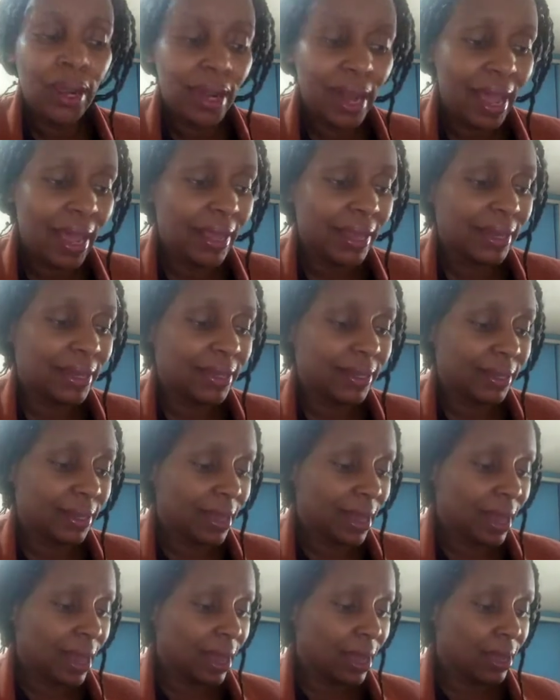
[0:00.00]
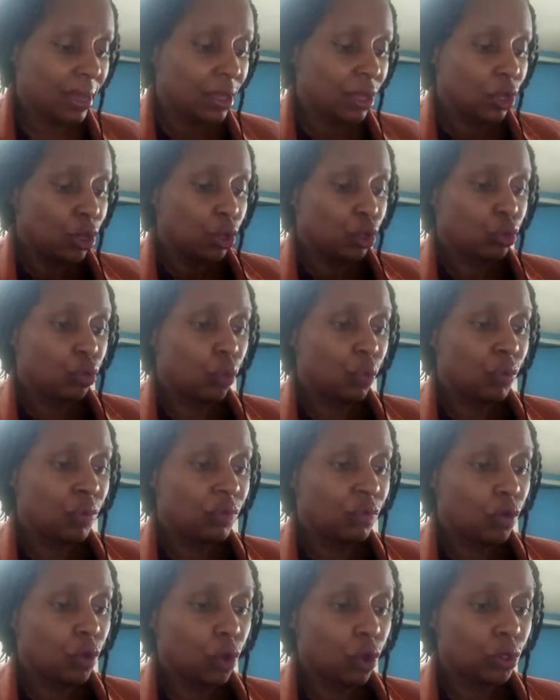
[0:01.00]
like. So
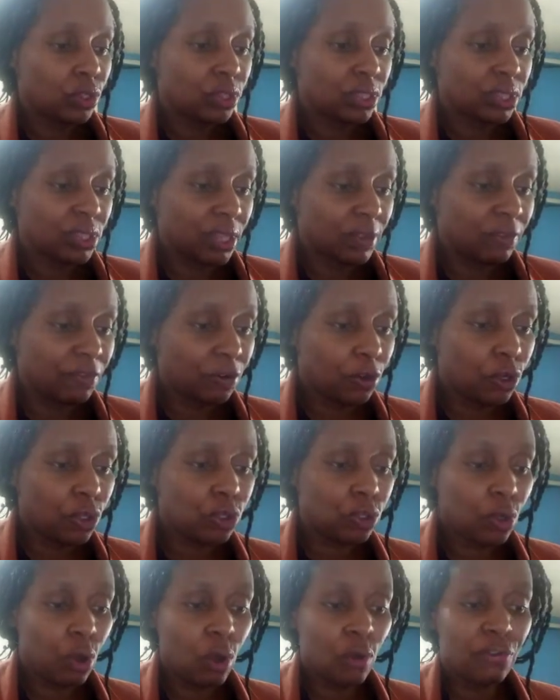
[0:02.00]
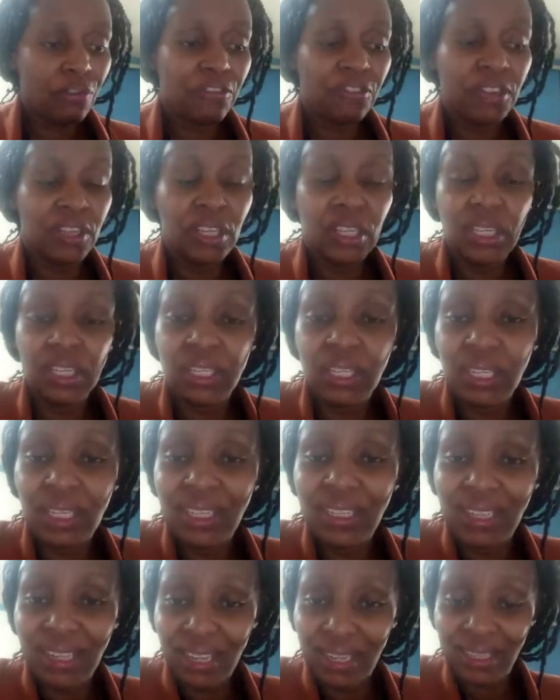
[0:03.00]
we've got the front office
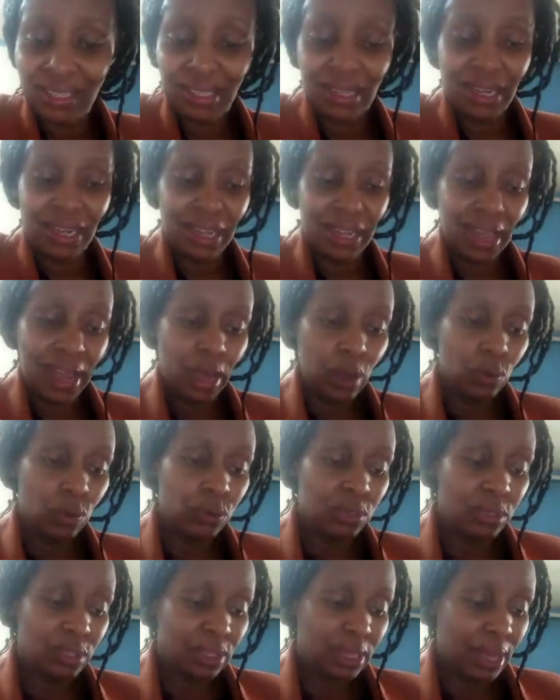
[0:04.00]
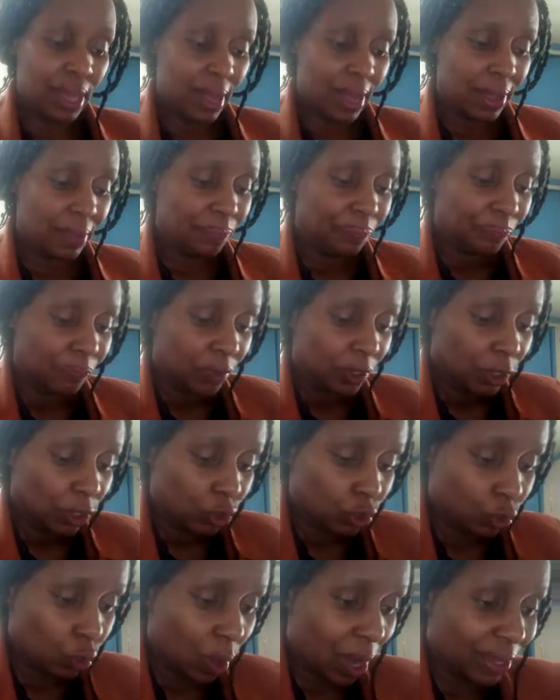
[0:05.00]
desk layout.
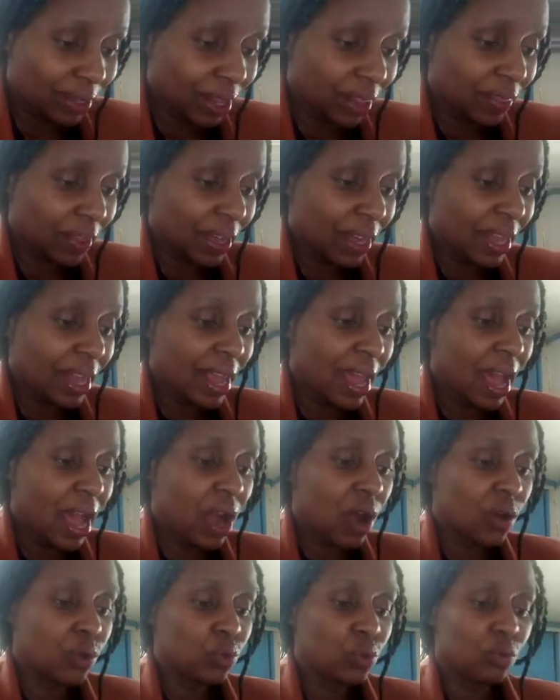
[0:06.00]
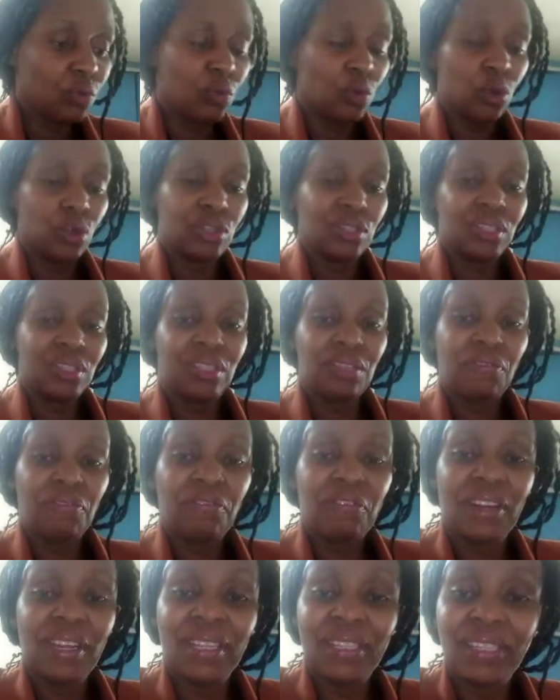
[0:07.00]
So under the layout, we've got
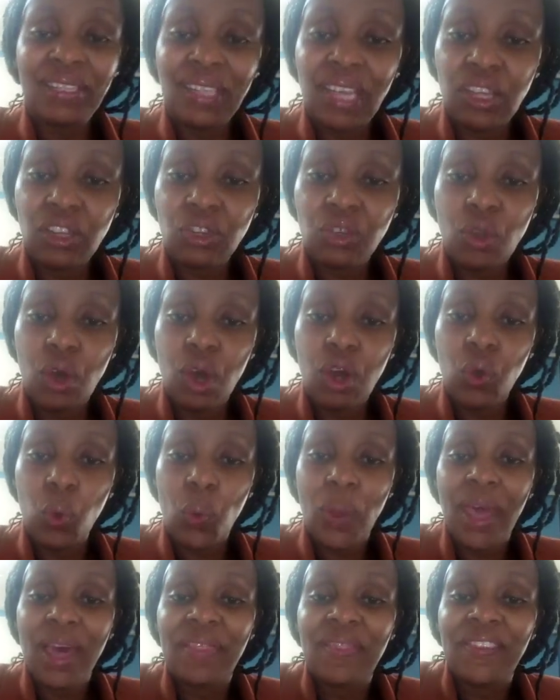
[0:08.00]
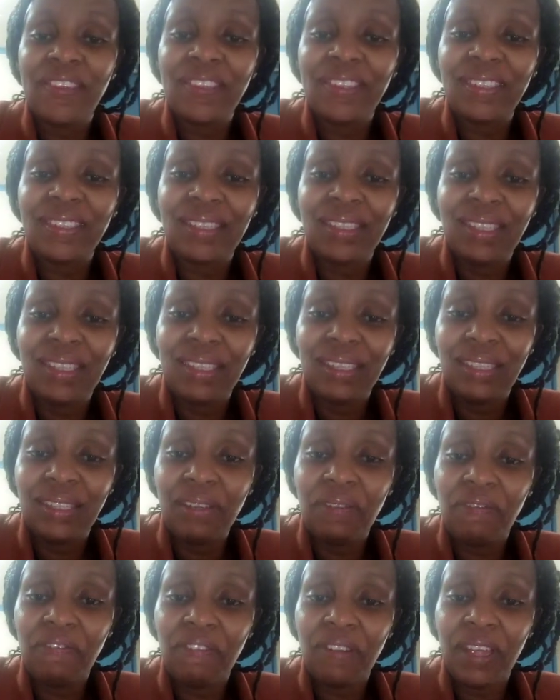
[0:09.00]
different section where these
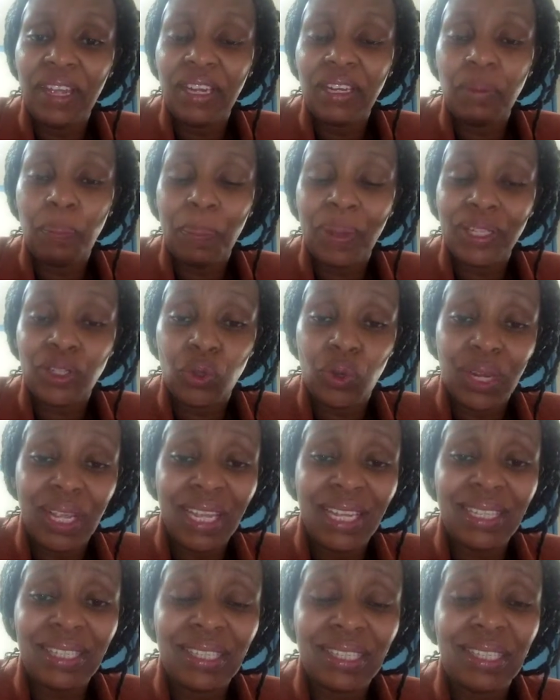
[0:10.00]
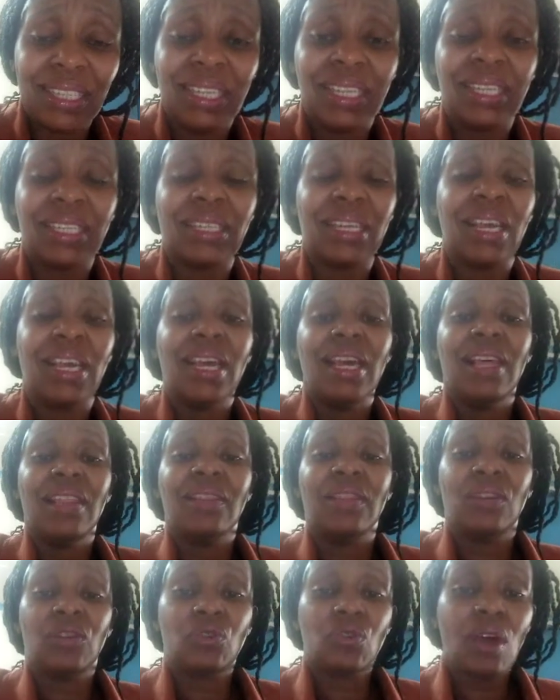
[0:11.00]
different personnel sit.
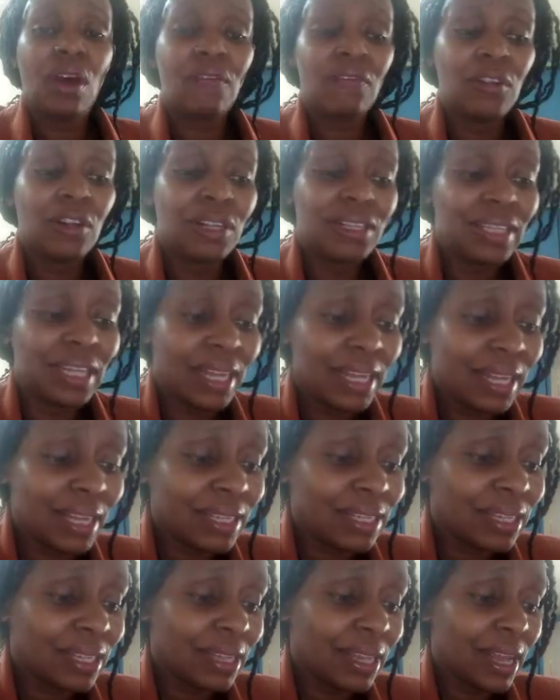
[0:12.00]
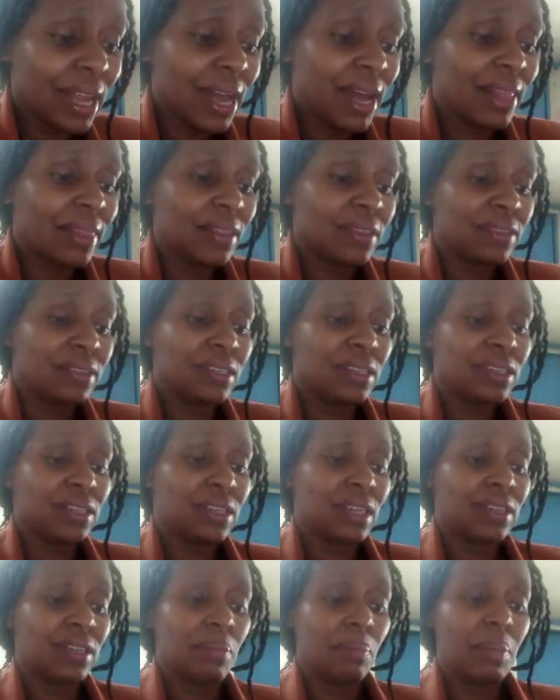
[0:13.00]
The travel desk, they sit
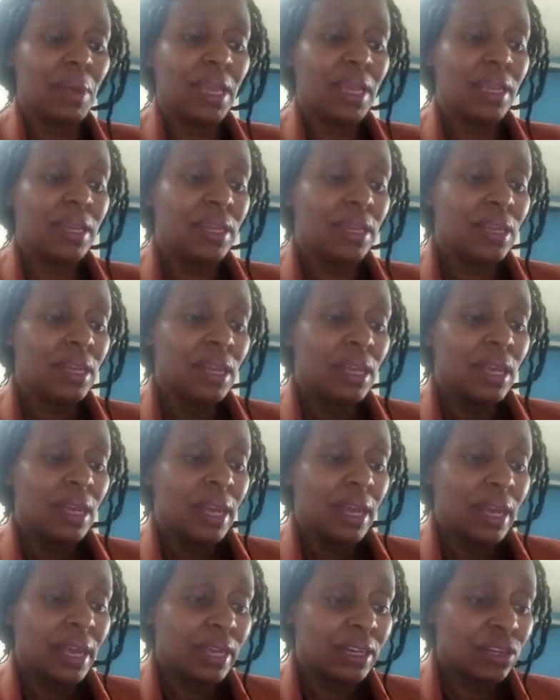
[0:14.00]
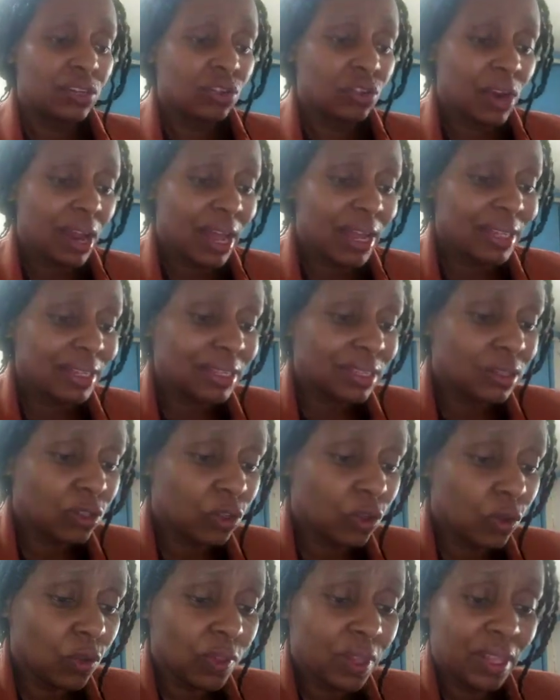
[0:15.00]
at the main entrance.
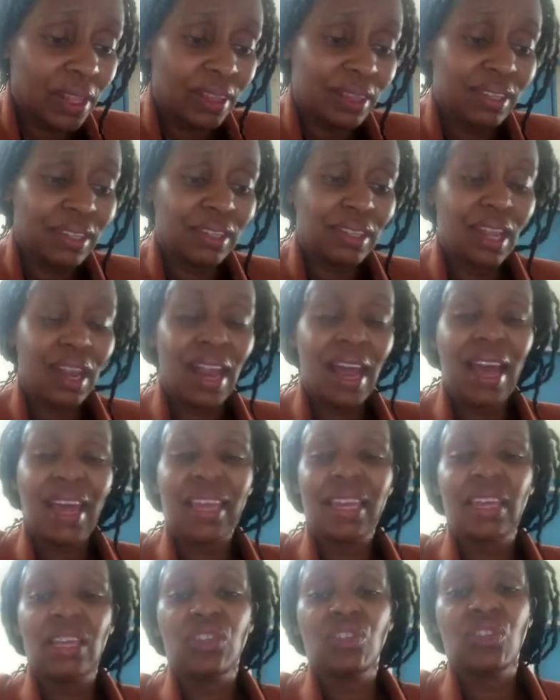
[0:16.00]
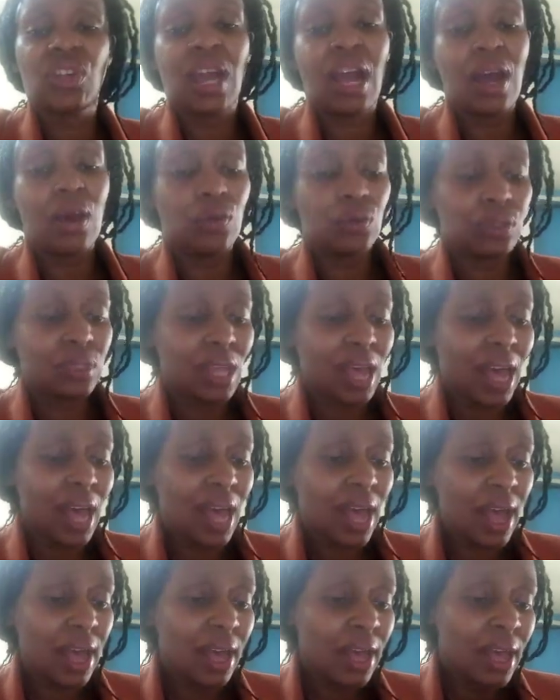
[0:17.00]
There's a luggage
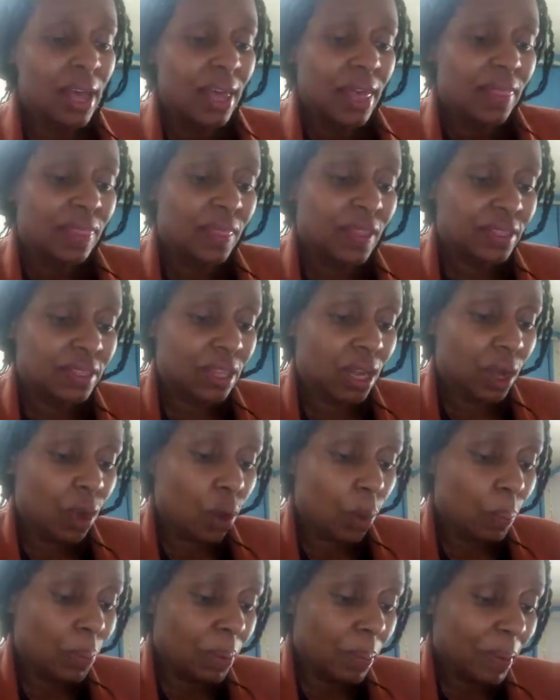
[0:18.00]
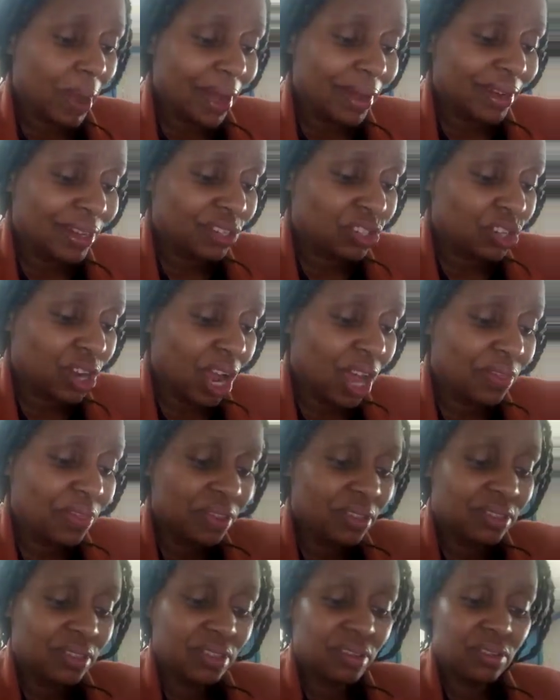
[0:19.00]
counter, there's a lobby manager,
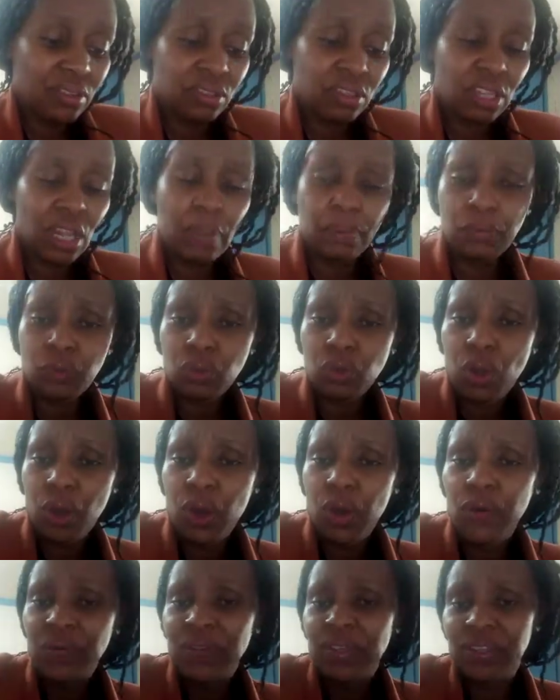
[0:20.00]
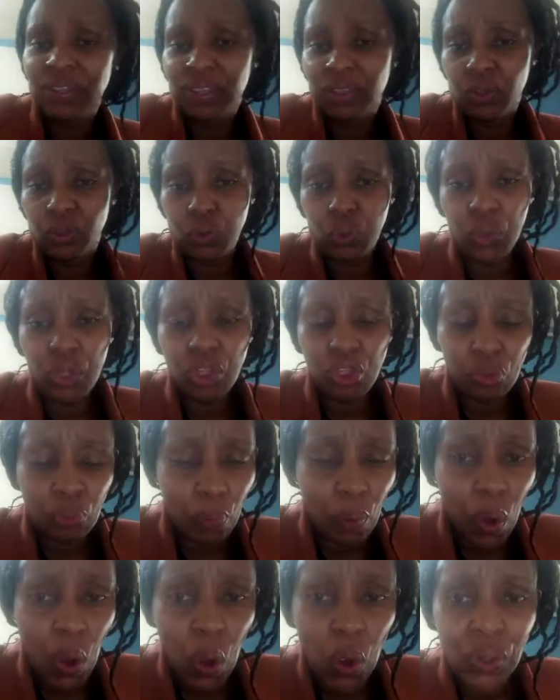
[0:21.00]
there's a reception, there's a
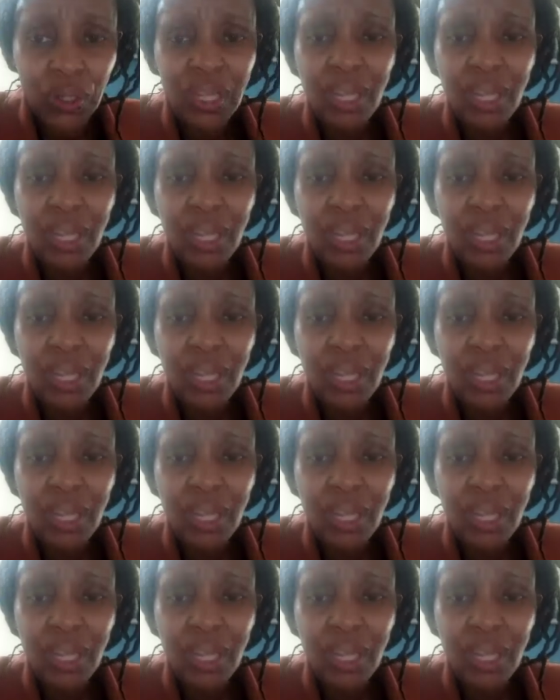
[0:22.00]
switchboard.